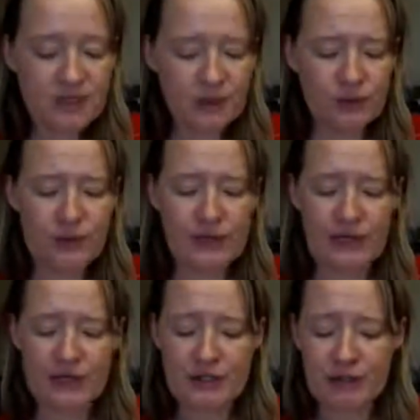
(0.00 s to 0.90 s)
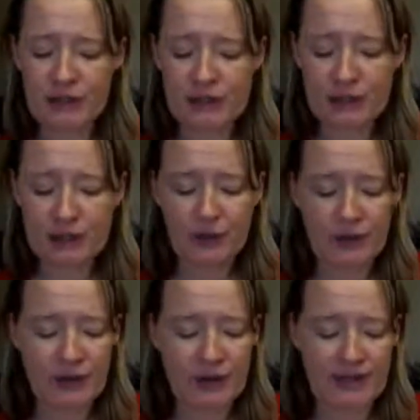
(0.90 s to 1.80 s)
You can put it under your pillow
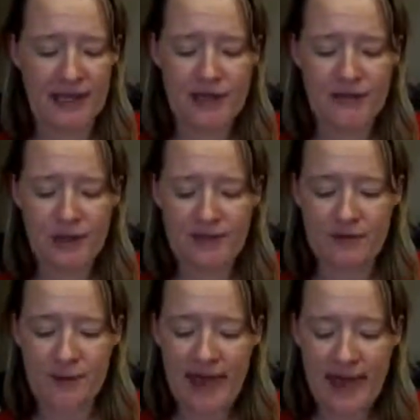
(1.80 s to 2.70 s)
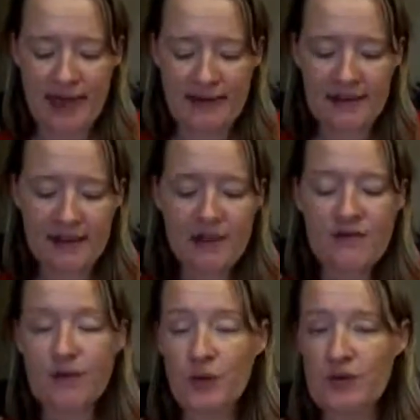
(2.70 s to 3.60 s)
or on the headboard of a bed
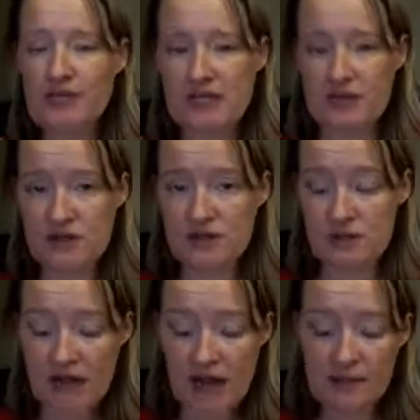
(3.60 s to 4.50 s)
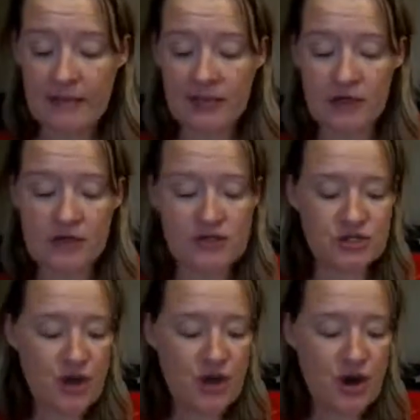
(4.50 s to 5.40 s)
for one that suffers from nightmares
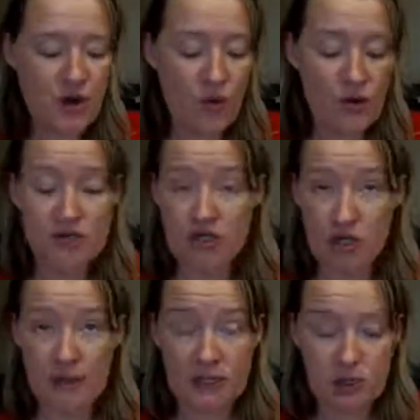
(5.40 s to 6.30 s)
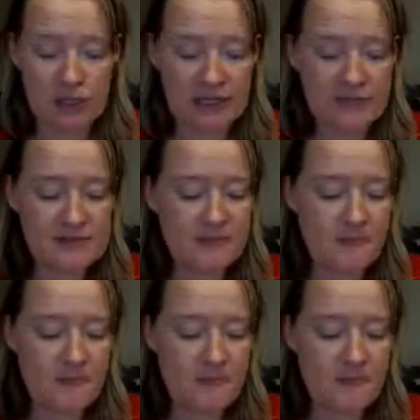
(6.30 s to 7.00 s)
or disturbing dreams.